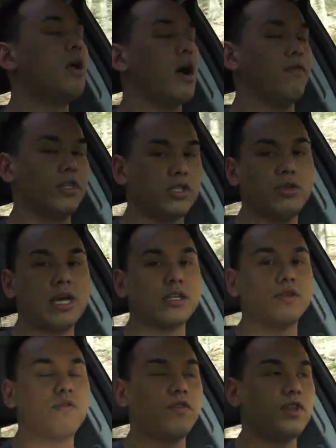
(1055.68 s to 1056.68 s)
of this two
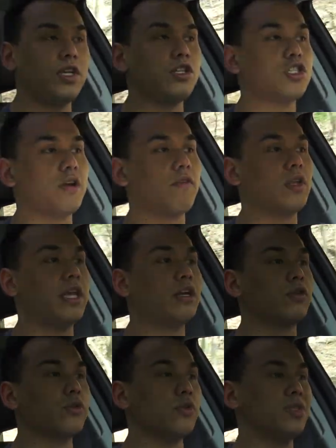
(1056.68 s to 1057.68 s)
thousand fifteen Chevrolet
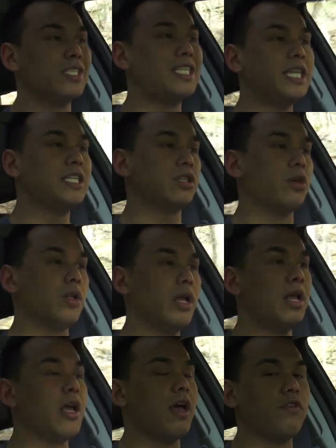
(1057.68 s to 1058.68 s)
Cruze diesel.
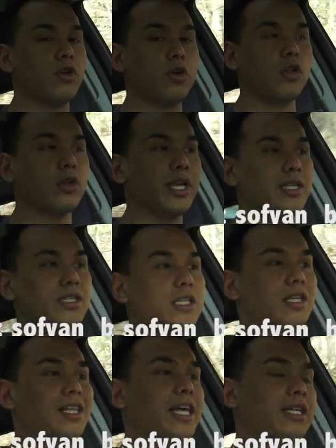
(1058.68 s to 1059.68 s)
If you're looking to
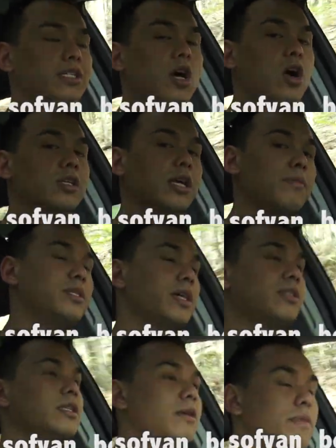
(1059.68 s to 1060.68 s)
see the latest cars I'm
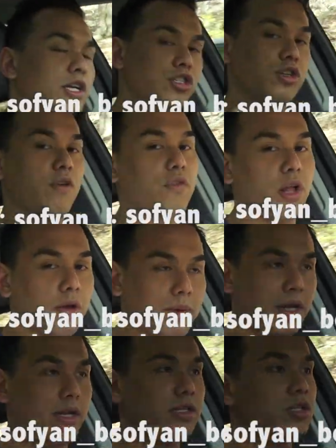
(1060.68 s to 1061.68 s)
testing, make sure you follow
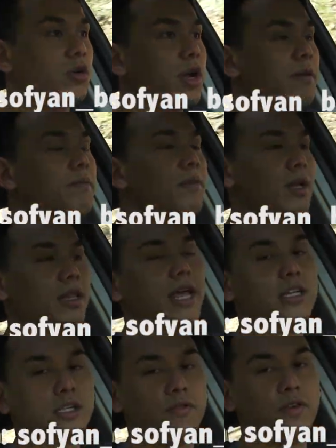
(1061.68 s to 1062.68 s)
me on Instagram,
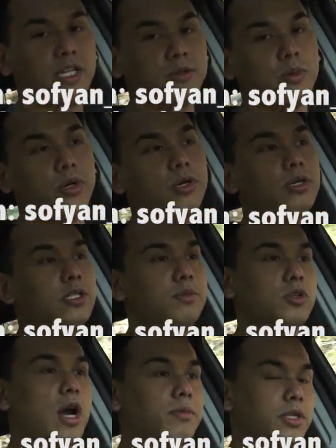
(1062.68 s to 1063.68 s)
like us on Facebook,
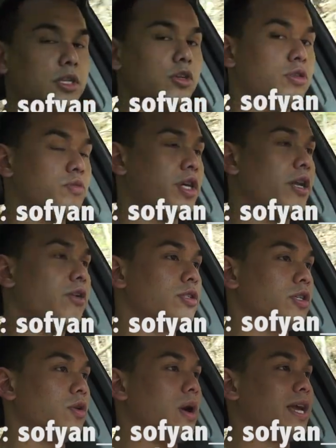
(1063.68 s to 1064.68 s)
subscribe to the YouTube channel
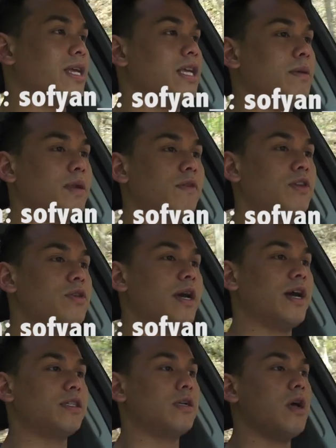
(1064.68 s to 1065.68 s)
so I can keep giving you
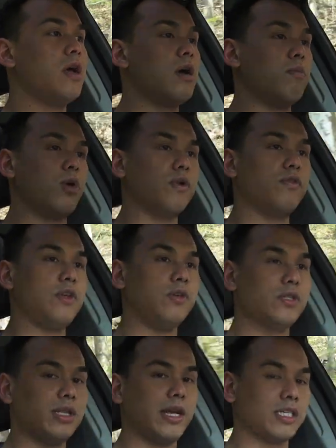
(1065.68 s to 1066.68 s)
guys more
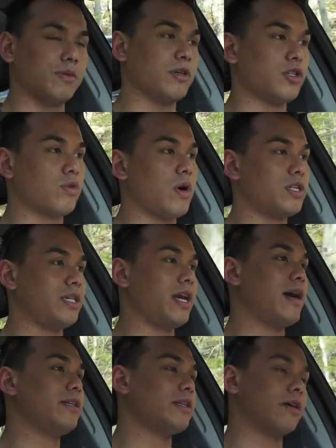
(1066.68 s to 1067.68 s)
reviews. Thanks so much for watching,
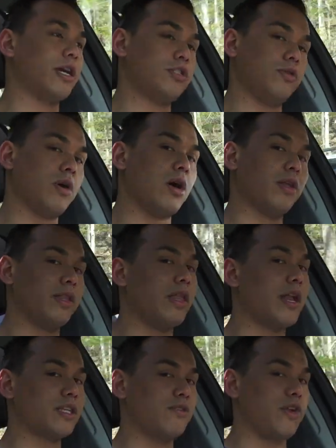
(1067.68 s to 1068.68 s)
guys. I'll catch you all in
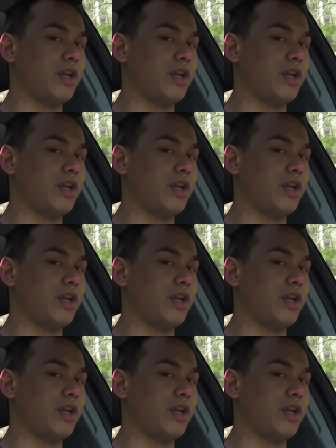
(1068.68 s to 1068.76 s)
the next